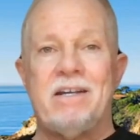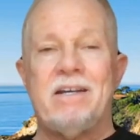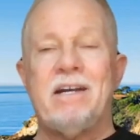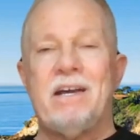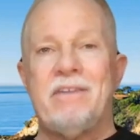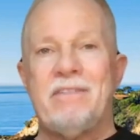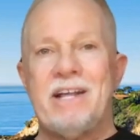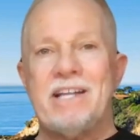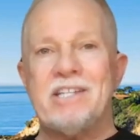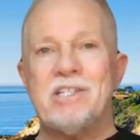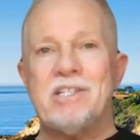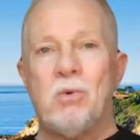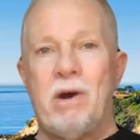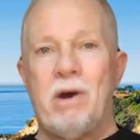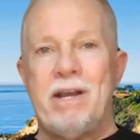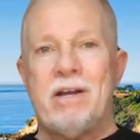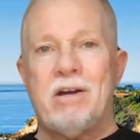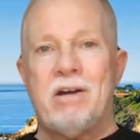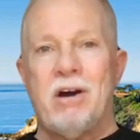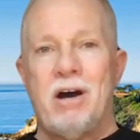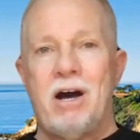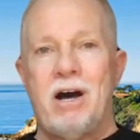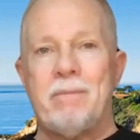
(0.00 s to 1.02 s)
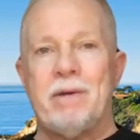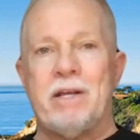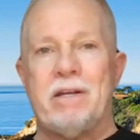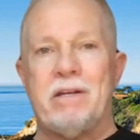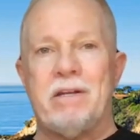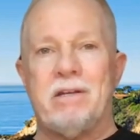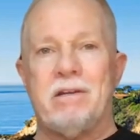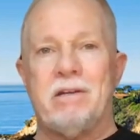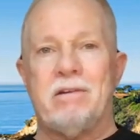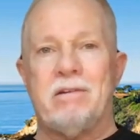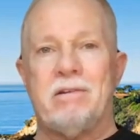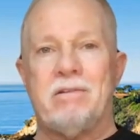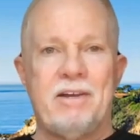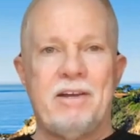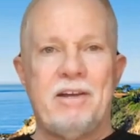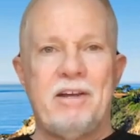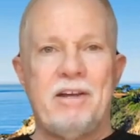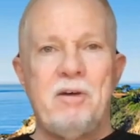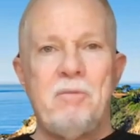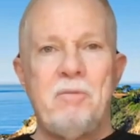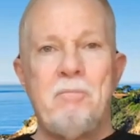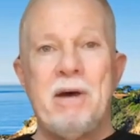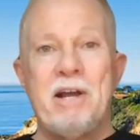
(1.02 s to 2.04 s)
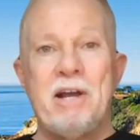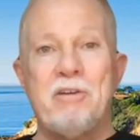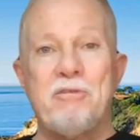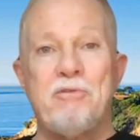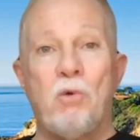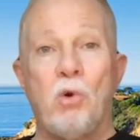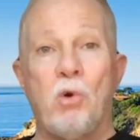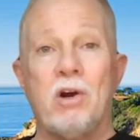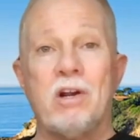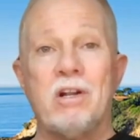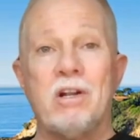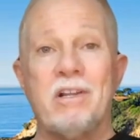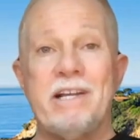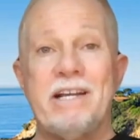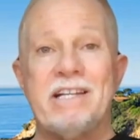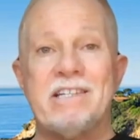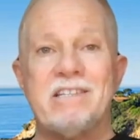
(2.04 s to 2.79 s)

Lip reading: And that's quite common. Metaphorically,